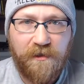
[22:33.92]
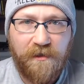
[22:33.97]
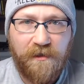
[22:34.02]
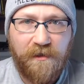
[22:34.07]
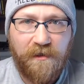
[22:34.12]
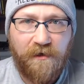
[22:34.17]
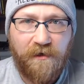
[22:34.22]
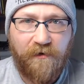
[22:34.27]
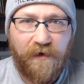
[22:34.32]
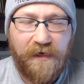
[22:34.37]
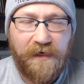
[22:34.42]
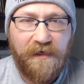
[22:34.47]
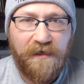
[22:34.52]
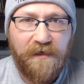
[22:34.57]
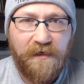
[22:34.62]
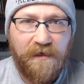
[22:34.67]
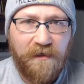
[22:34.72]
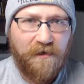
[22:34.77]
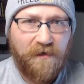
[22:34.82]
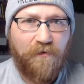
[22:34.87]
All right?
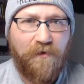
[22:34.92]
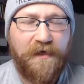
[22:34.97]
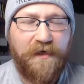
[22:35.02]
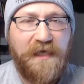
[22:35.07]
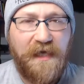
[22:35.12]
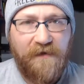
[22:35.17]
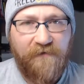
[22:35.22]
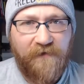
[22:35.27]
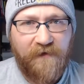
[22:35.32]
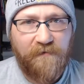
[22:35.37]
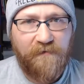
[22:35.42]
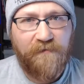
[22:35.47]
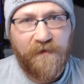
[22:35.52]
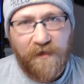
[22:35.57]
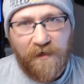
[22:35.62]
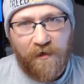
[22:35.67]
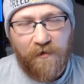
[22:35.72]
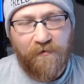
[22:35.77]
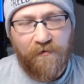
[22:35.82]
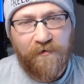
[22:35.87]
What gave him the
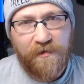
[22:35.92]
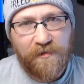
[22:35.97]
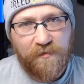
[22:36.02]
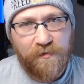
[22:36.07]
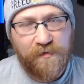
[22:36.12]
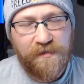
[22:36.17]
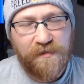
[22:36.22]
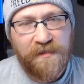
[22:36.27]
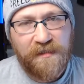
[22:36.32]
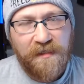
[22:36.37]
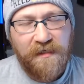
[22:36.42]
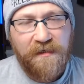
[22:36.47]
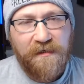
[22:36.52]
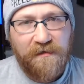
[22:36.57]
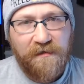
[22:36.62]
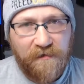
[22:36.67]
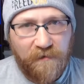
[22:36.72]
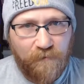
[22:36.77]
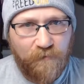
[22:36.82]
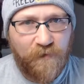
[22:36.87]
courage was
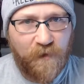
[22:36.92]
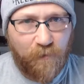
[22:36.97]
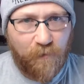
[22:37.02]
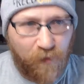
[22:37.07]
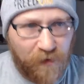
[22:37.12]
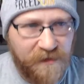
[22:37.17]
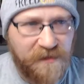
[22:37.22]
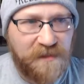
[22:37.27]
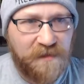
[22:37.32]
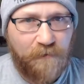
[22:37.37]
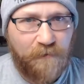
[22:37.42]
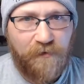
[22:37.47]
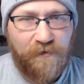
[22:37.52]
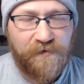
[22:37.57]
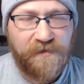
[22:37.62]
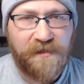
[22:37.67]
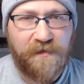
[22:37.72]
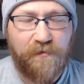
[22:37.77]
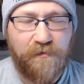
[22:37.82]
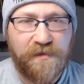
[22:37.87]
the
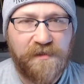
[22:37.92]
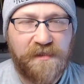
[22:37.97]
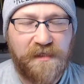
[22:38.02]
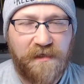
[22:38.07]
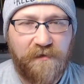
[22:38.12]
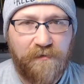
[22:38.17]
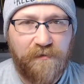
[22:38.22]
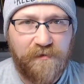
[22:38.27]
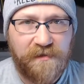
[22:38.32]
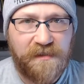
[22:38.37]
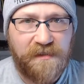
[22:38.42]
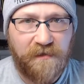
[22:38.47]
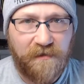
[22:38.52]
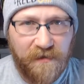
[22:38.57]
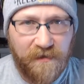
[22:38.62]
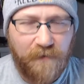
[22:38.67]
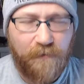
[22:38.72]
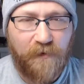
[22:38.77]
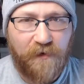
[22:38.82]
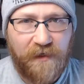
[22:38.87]
principles. It was the
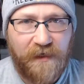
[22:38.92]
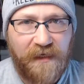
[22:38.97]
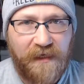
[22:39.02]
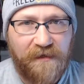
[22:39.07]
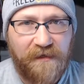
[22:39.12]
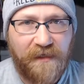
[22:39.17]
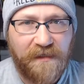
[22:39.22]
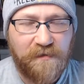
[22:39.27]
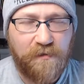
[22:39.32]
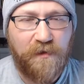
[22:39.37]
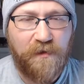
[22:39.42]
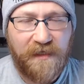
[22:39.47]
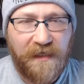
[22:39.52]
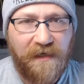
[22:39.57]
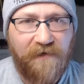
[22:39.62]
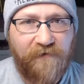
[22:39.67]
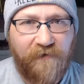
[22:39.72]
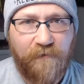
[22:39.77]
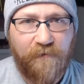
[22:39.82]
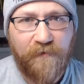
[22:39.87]
liberty. That's what
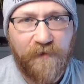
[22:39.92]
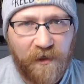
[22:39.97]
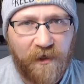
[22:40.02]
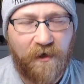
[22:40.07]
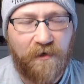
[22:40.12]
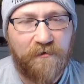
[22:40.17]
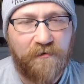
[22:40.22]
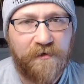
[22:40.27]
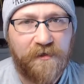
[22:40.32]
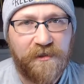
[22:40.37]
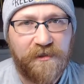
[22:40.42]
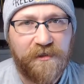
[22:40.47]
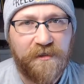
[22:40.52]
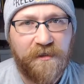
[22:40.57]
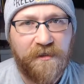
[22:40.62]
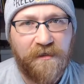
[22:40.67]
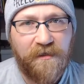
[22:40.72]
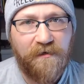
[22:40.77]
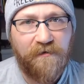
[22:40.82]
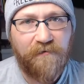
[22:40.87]
gave him the courage,
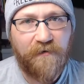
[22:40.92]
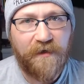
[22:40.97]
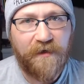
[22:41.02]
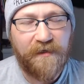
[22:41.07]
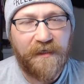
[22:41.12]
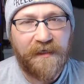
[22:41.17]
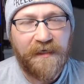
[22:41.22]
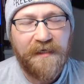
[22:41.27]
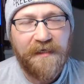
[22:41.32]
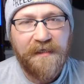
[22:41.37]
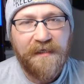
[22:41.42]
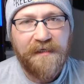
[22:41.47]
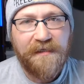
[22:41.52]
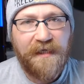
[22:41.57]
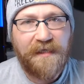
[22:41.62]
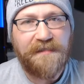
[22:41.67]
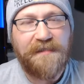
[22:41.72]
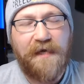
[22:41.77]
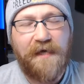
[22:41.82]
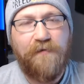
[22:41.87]
right? Like,
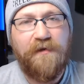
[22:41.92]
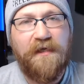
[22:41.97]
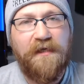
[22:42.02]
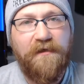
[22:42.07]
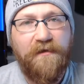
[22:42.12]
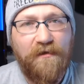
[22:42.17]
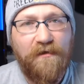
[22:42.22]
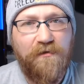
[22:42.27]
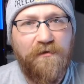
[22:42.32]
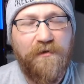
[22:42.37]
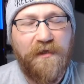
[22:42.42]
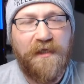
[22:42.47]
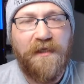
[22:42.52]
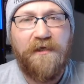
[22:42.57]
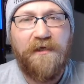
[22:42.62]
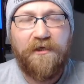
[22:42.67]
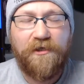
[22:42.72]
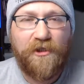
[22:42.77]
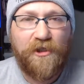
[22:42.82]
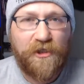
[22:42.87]
that's how he knew he
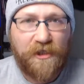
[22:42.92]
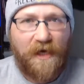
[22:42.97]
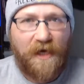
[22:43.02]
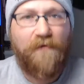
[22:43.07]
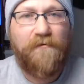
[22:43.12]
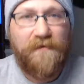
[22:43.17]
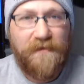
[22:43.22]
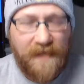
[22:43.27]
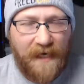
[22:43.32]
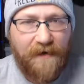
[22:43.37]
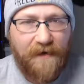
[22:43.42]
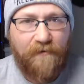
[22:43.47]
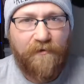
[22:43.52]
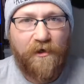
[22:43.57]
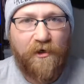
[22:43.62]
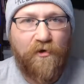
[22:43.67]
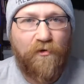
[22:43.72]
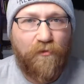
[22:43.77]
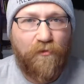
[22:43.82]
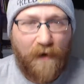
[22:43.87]
could shout down a
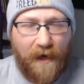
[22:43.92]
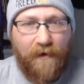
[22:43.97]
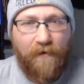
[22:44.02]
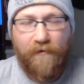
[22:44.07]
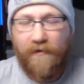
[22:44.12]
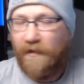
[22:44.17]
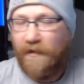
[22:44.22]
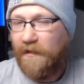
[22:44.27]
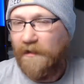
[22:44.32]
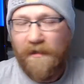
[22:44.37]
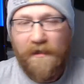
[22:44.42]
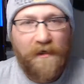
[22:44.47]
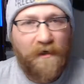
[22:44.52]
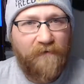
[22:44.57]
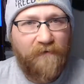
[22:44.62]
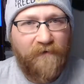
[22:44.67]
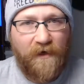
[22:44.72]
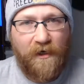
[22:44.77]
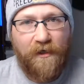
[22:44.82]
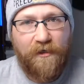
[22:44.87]
crowd of
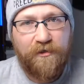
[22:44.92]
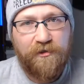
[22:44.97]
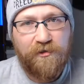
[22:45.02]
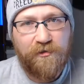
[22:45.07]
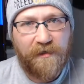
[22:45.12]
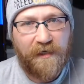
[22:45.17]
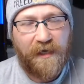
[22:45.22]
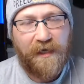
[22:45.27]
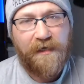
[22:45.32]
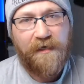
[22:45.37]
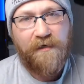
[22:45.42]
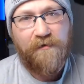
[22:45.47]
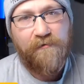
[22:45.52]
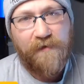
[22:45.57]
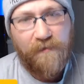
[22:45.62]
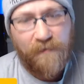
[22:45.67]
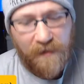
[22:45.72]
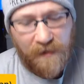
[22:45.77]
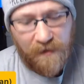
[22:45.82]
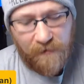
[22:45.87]
100 angry
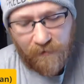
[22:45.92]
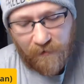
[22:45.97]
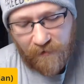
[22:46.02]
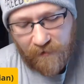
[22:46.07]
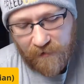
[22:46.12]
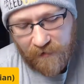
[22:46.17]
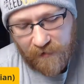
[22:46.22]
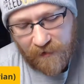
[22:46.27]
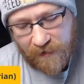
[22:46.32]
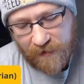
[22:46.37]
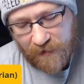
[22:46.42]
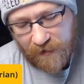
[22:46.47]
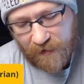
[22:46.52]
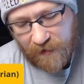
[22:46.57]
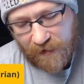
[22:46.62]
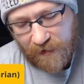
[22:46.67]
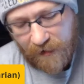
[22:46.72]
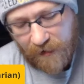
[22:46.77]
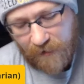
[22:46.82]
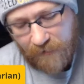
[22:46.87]
people.
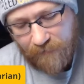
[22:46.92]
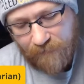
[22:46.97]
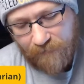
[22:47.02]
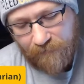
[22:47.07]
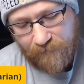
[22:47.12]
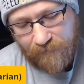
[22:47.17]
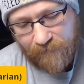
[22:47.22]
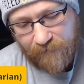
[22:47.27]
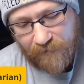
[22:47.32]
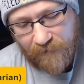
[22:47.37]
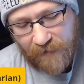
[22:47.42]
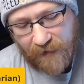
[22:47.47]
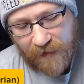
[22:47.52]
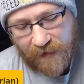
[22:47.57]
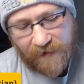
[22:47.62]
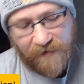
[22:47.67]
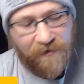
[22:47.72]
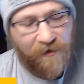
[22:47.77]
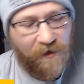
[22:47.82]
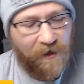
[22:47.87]
And I
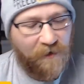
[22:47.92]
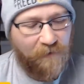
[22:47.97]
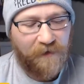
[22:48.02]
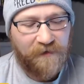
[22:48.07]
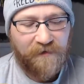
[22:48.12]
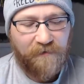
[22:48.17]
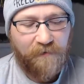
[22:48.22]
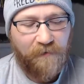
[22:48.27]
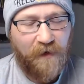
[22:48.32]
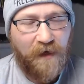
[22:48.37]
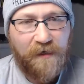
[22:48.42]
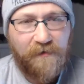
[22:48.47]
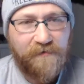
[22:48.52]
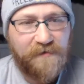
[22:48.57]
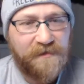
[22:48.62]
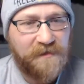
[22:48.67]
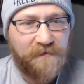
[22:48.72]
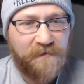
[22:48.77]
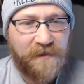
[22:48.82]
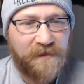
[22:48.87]
talk about the
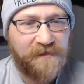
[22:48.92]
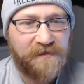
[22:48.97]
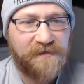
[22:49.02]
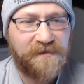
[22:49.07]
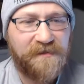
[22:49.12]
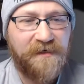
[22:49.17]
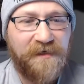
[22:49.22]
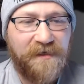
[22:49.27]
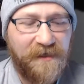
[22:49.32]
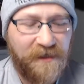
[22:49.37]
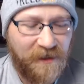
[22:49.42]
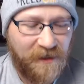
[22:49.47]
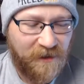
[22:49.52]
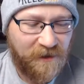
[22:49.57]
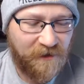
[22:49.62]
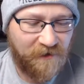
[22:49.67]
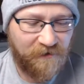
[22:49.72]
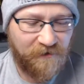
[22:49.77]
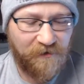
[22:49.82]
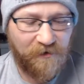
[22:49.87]
hypocrisy because,
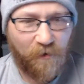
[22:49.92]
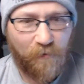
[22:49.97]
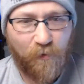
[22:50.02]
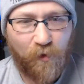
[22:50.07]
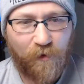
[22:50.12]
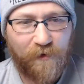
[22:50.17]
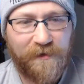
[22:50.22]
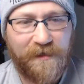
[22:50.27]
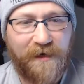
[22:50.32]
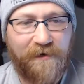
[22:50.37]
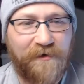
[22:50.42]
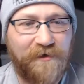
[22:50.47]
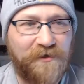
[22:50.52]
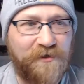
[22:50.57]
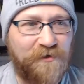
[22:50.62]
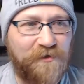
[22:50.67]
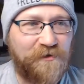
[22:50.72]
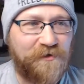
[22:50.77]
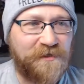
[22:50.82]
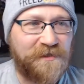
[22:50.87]
you know, Morton Downey
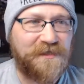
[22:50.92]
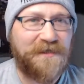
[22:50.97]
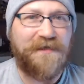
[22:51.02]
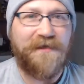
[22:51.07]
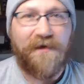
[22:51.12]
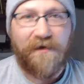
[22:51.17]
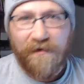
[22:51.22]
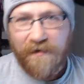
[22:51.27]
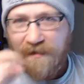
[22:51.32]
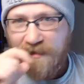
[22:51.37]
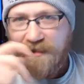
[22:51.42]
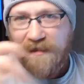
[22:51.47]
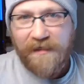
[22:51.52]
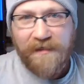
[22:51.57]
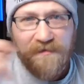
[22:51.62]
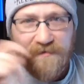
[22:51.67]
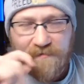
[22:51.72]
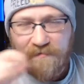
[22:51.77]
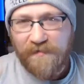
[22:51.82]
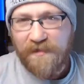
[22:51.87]
Jr. sitting there,
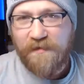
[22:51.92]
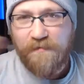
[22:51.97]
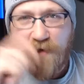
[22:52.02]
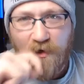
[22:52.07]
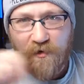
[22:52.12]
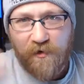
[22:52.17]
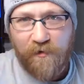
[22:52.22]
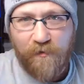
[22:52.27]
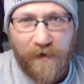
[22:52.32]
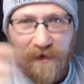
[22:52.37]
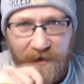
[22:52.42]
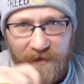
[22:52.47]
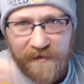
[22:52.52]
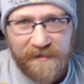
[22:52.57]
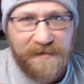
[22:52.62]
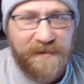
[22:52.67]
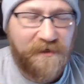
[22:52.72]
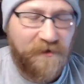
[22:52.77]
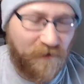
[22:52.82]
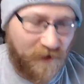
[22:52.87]
he's smoking away on a
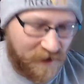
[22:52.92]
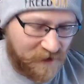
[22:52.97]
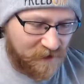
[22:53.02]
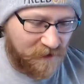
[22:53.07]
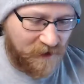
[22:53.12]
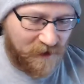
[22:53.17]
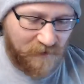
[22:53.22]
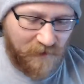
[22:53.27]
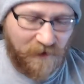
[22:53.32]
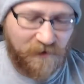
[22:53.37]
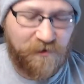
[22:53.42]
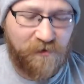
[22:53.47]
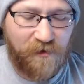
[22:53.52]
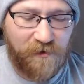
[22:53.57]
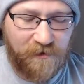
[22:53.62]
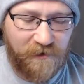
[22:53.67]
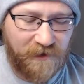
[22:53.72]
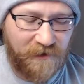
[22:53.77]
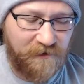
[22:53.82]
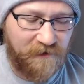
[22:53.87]
cigarette talking about drug
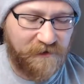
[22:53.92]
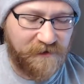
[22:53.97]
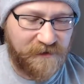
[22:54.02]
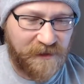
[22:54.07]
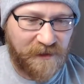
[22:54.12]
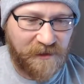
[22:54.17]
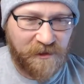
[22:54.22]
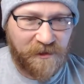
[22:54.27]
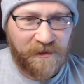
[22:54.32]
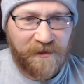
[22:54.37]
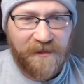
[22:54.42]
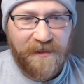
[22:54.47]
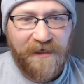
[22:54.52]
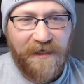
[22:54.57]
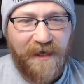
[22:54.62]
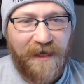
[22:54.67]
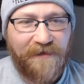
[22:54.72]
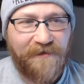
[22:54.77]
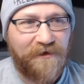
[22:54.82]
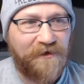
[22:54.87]
legalization.
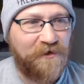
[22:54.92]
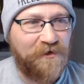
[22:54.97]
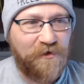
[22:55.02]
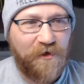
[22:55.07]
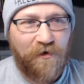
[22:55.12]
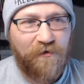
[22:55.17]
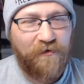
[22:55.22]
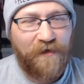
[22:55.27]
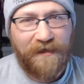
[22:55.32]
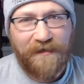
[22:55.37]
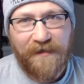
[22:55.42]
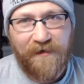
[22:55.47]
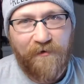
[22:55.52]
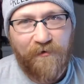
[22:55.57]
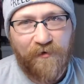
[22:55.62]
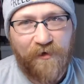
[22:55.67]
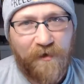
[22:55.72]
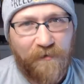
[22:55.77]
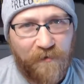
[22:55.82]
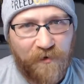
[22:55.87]
And then, you know, like, they go to
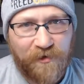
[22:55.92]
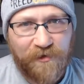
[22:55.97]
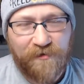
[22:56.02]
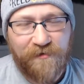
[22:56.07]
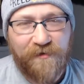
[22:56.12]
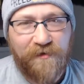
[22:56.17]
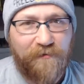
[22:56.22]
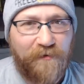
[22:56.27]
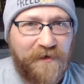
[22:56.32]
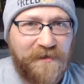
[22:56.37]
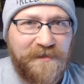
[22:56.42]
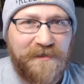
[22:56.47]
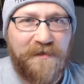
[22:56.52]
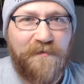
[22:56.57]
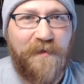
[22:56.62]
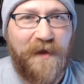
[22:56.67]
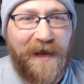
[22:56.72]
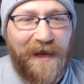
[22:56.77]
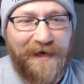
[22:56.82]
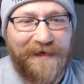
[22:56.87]
commercial and he runs in the
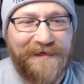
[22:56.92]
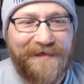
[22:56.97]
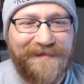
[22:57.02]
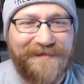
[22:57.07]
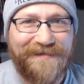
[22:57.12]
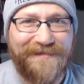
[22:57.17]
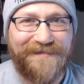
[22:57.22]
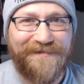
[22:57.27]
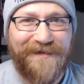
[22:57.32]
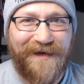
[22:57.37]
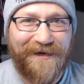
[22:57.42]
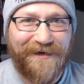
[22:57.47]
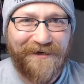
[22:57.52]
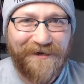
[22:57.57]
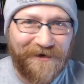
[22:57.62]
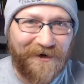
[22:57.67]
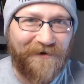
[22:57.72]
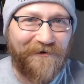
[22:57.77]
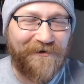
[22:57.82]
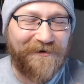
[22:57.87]
back and he does a line of
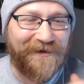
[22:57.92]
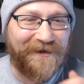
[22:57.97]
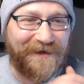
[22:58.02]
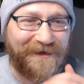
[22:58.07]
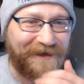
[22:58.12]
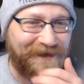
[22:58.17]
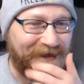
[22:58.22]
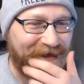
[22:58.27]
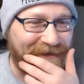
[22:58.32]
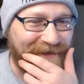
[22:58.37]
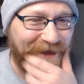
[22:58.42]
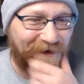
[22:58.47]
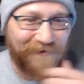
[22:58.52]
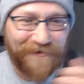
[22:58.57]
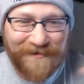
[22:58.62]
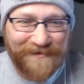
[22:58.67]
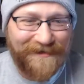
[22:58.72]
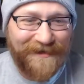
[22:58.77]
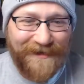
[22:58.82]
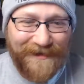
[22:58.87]
coke. Like, that
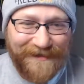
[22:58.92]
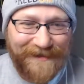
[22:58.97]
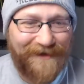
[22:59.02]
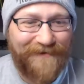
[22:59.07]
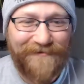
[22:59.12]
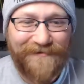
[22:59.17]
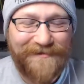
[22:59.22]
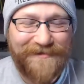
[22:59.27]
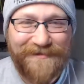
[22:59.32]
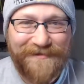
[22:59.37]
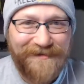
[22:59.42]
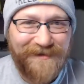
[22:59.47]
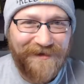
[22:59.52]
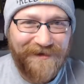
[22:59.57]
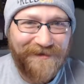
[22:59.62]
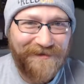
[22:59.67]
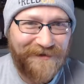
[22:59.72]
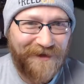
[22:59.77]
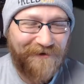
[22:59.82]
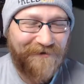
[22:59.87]
was
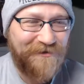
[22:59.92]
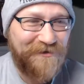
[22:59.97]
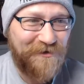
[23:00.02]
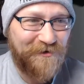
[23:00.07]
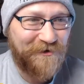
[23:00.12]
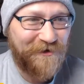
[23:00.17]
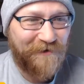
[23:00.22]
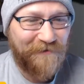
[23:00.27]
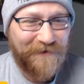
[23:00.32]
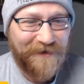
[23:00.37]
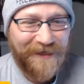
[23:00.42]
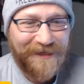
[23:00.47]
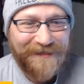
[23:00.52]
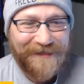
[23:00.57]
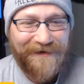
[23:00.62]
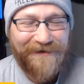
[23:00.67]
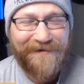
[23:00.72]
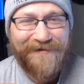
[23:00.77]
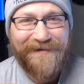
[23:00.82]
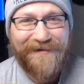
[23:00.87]
Downey Jr. I mean, like,
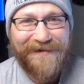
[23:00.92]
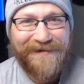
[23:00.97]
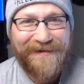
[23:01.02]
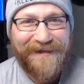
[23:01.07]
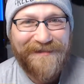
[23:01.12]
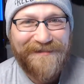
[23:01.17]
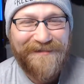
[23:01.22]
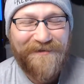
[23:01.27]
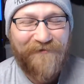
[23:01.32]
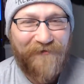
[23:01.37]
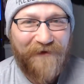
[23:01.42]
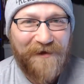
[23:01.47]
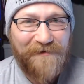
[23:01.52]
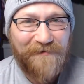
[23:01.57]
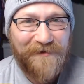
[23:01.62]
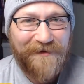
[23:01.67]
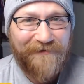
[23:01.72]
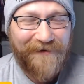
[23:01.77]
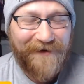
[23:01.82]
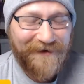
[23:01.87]
that's the
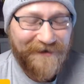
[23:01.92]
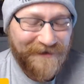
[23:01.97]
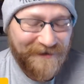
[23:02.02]
family, right?